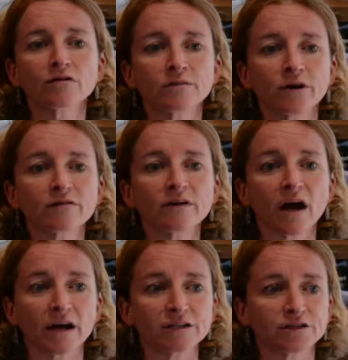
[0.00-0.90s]
To monitor
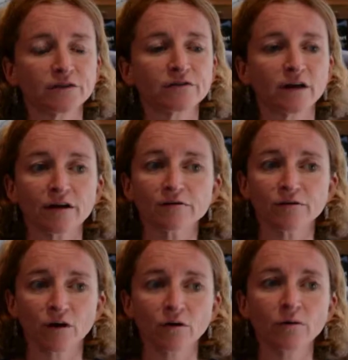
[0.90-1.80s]
ice shelves and ice
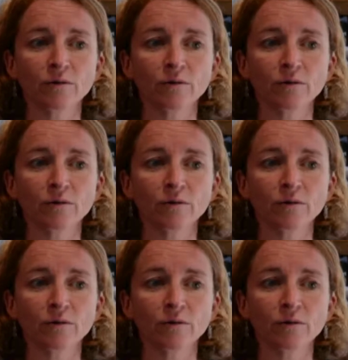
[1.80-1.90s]
flow,